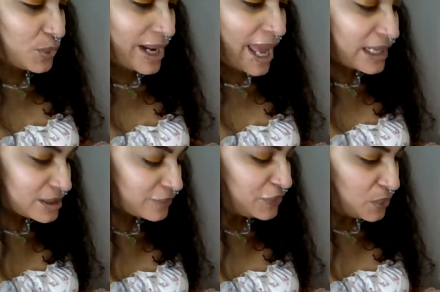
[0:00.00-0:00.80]
to an
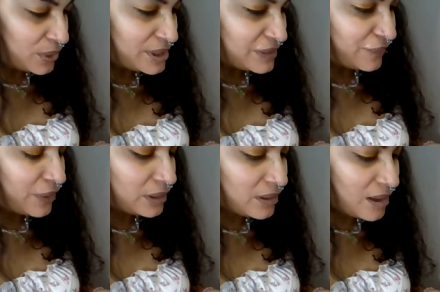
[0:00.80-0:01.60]
ex of yours for
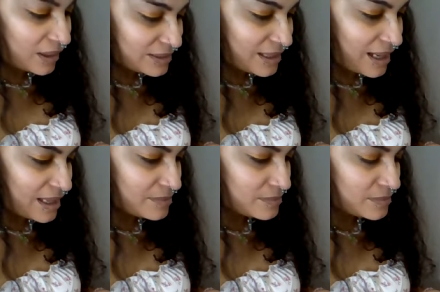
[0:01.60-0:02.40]
a long
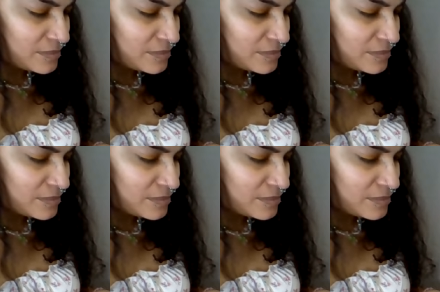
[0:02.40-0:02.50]
time.